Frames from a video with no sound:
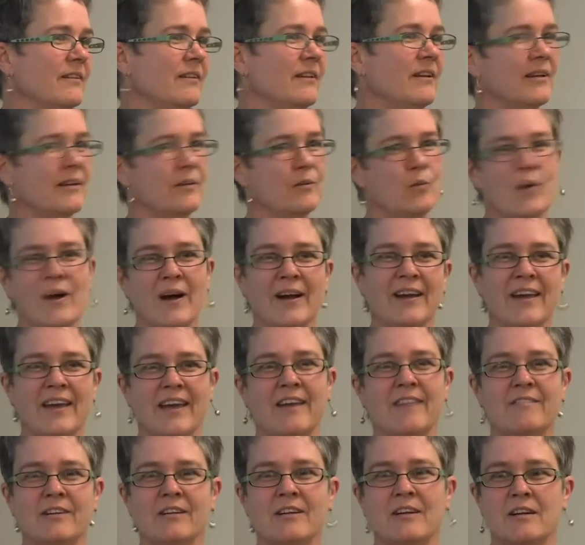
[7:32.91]
Like, one
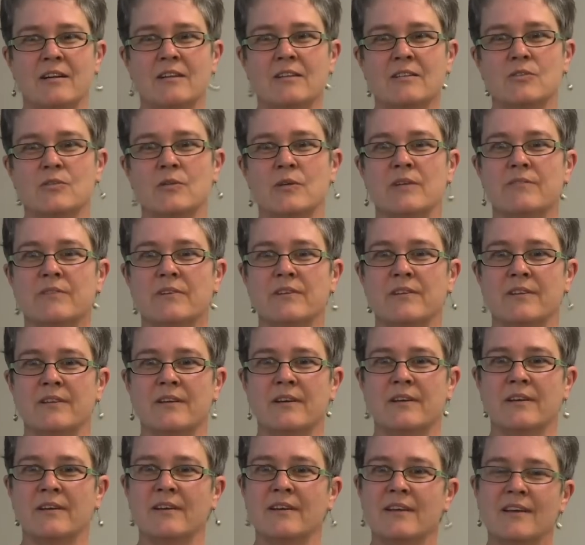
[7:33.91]
carer can't do
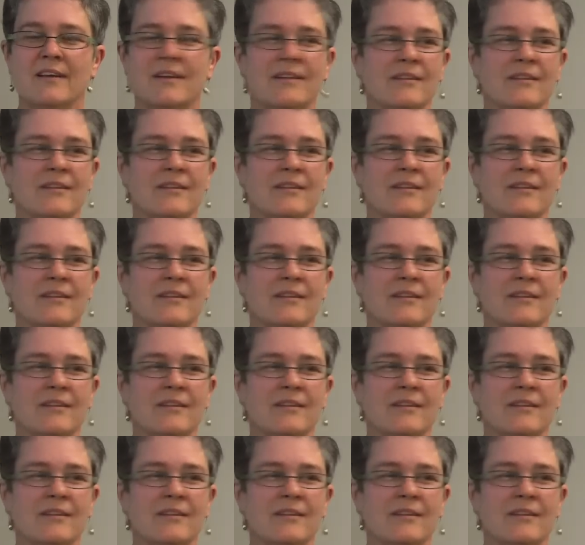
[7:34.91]
everything.